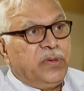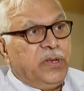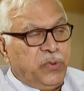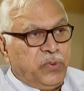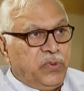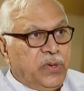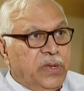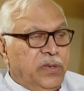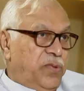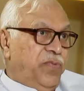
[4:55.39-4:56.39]
Hindus,
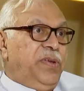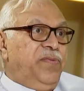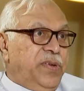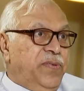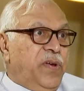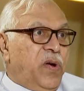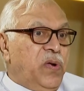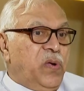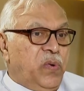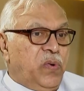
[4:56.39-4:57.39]
which we
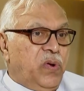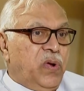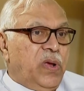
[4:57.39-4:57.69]
all know.